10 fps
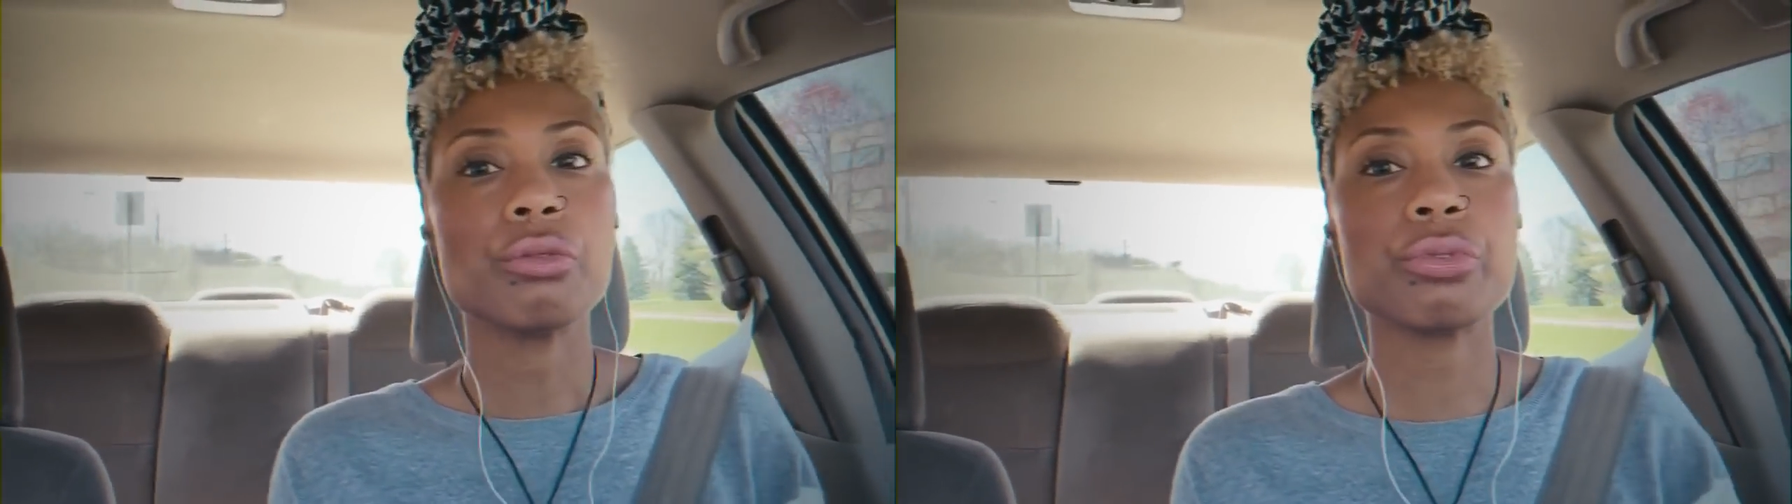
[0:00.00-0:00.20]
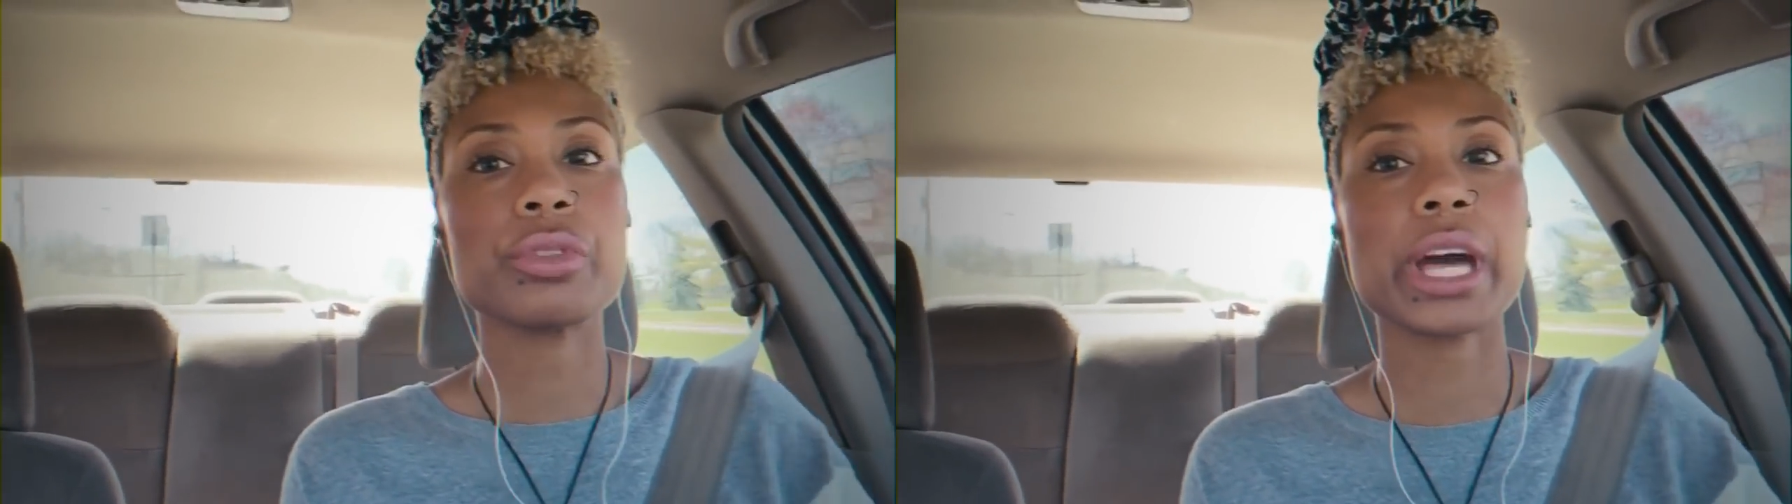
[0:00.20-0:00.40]

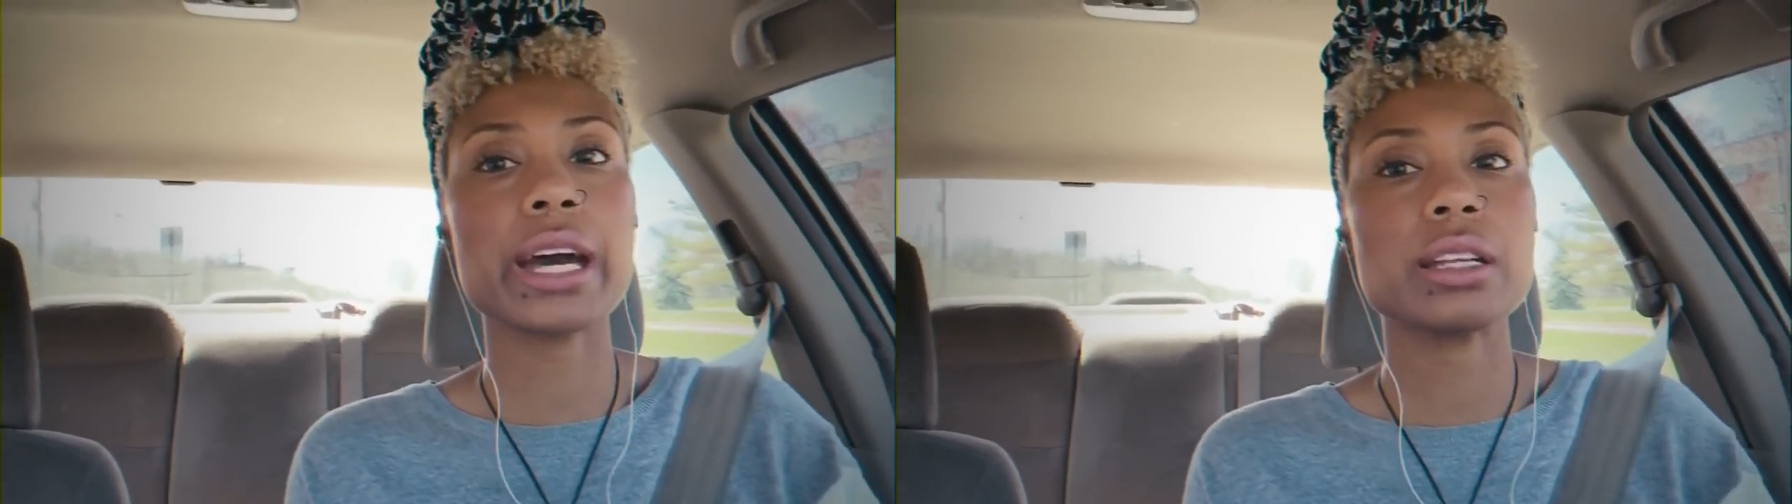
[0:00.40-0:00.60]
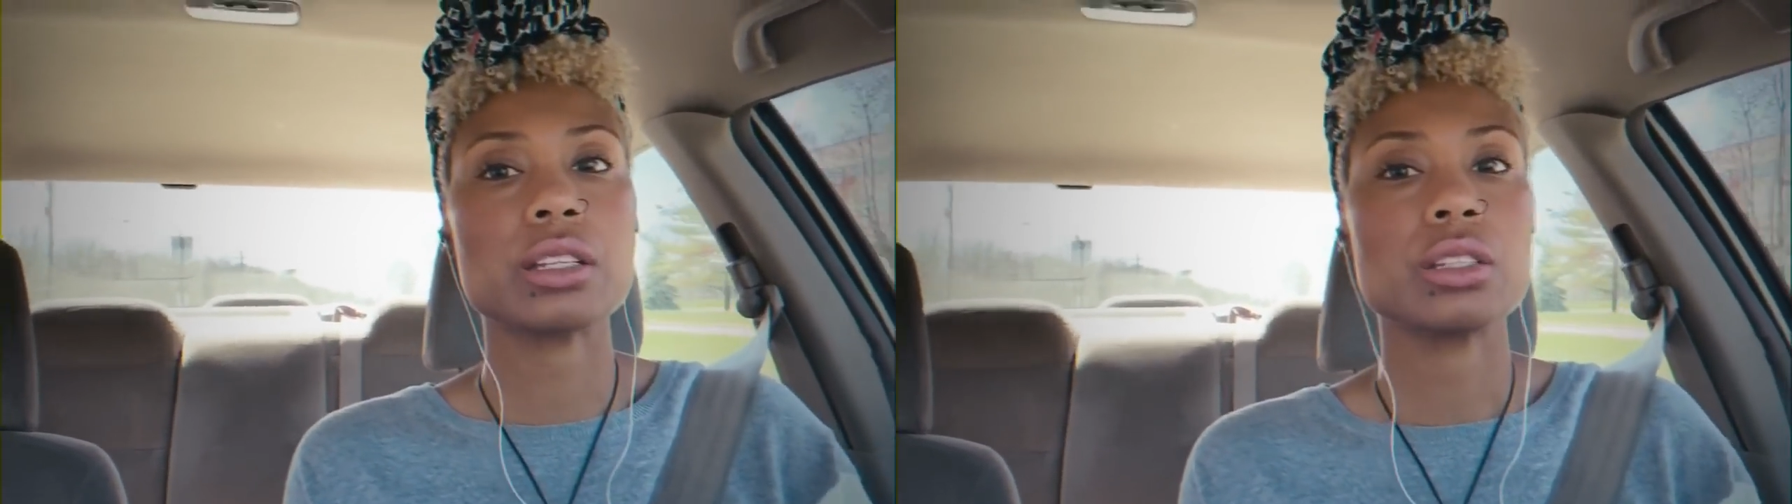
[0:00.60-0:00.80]
for
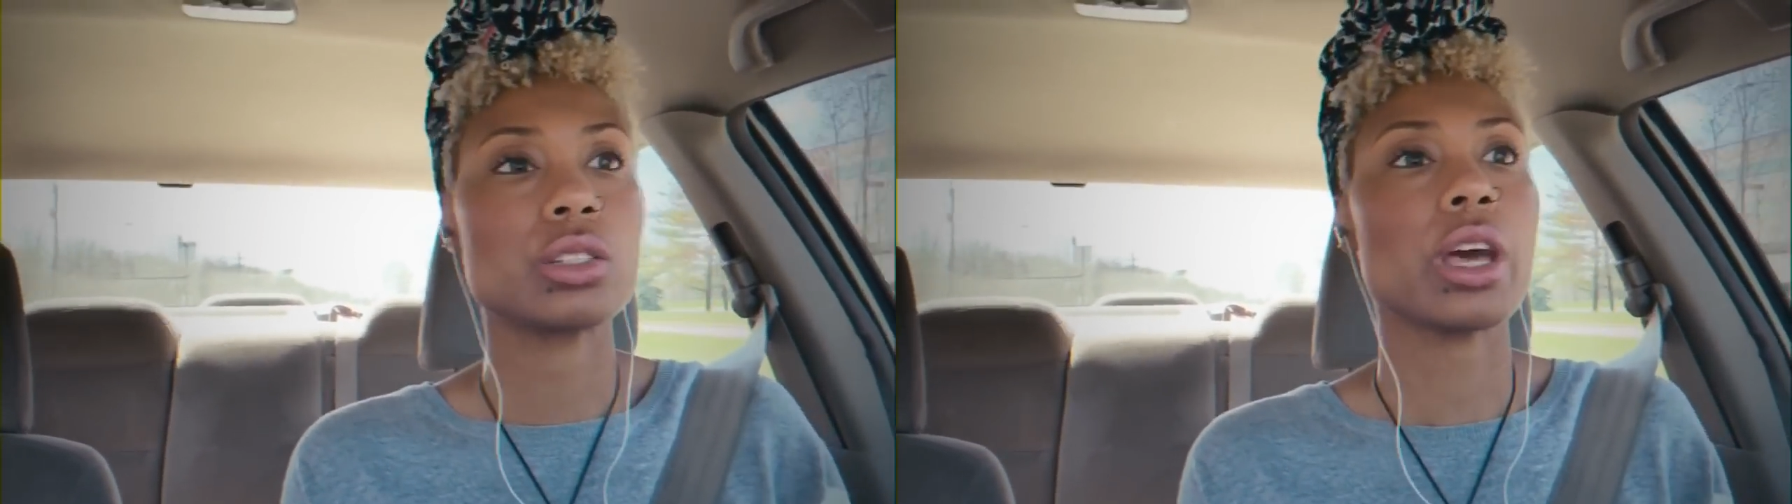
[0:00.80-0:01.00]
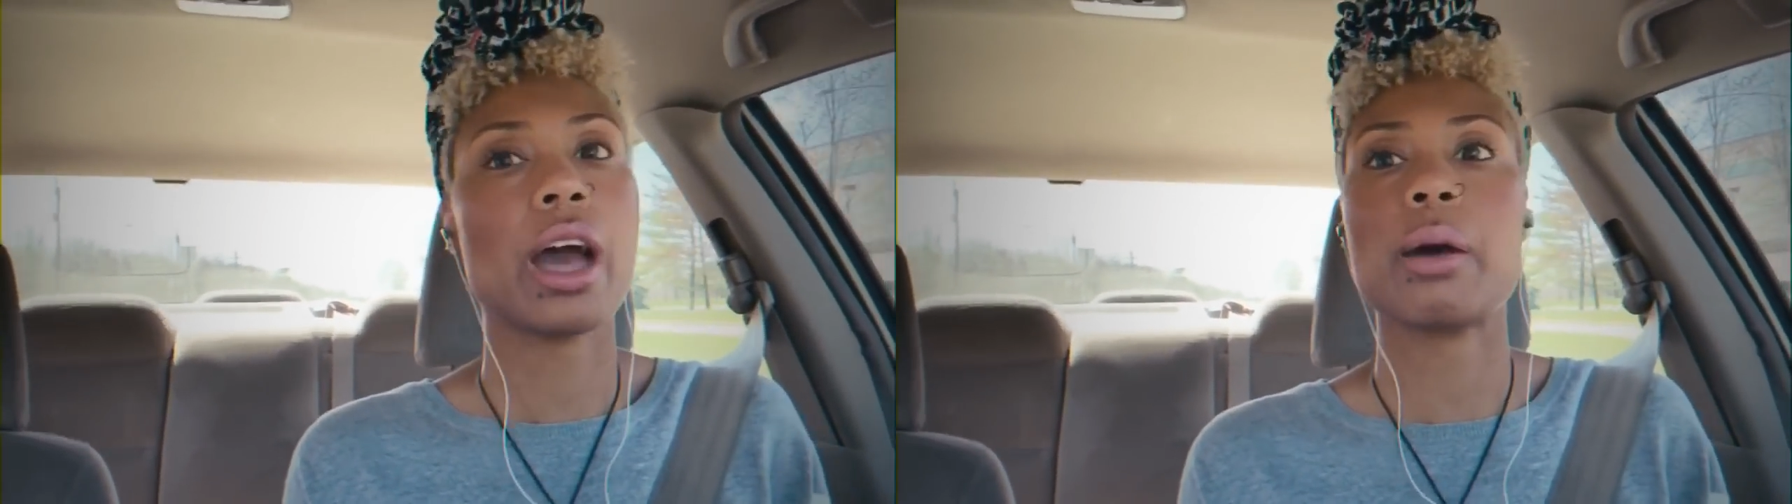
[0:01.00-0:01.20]
that
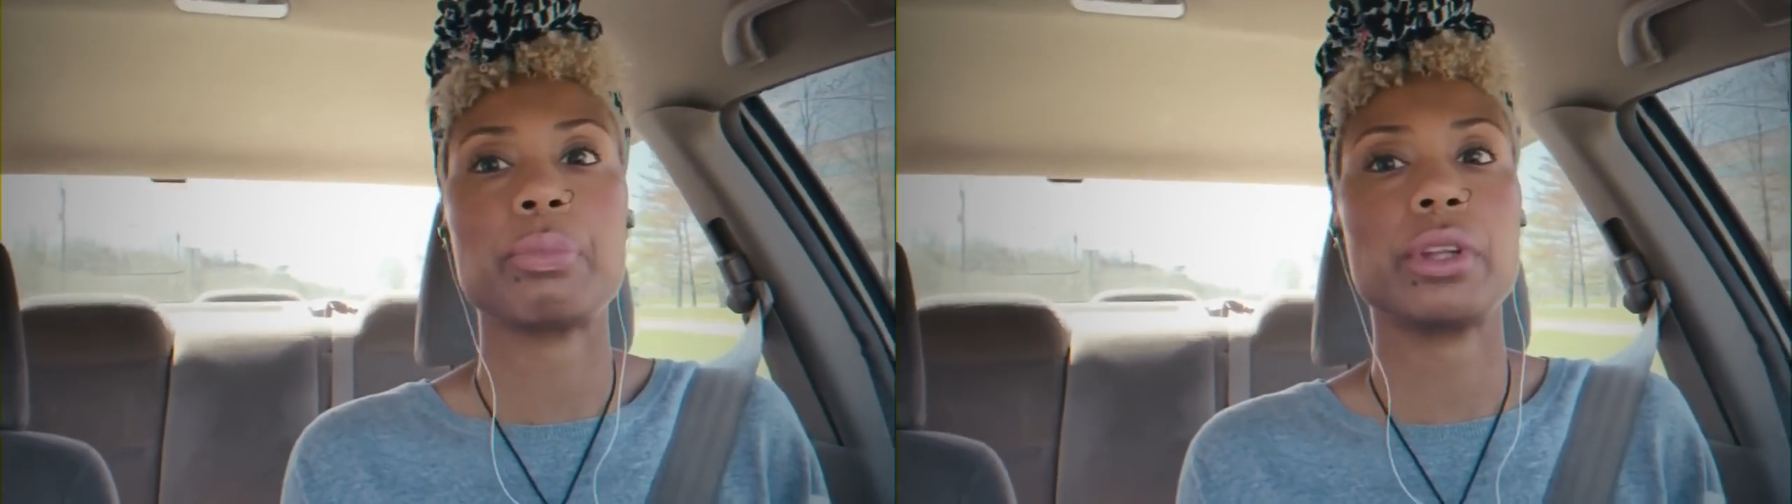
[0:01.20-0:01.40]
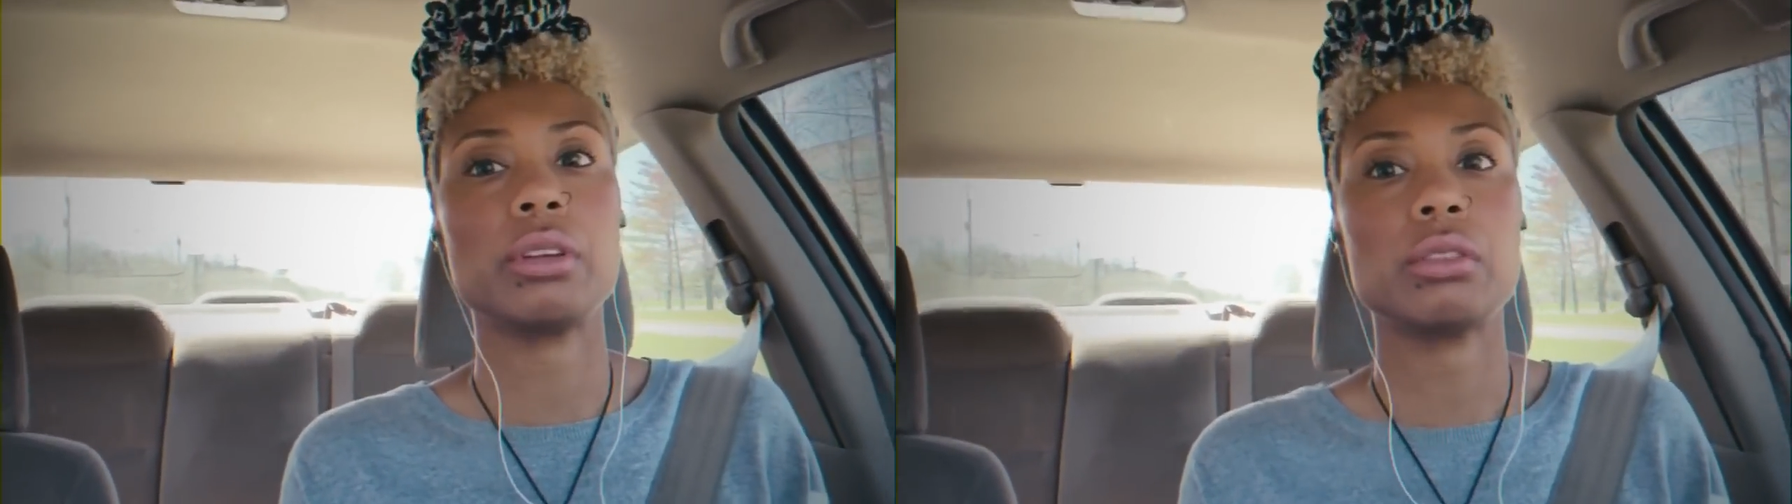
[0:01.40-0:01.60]
to
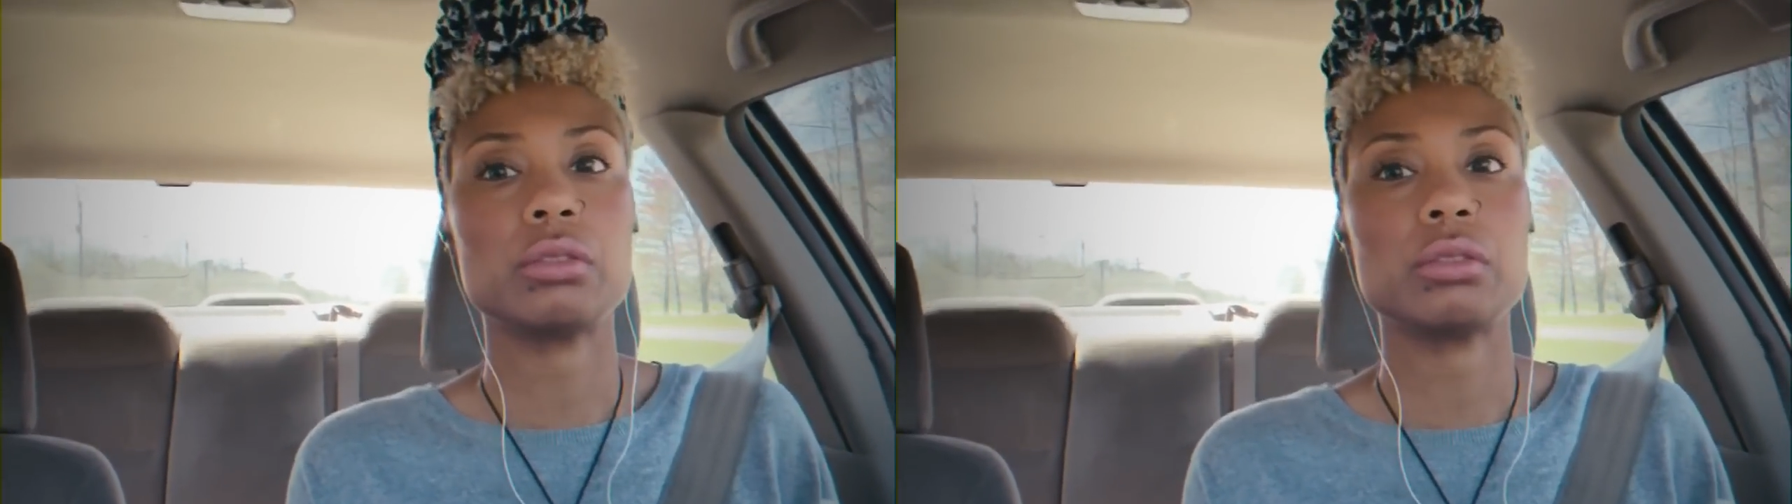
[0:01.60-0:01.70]
happen.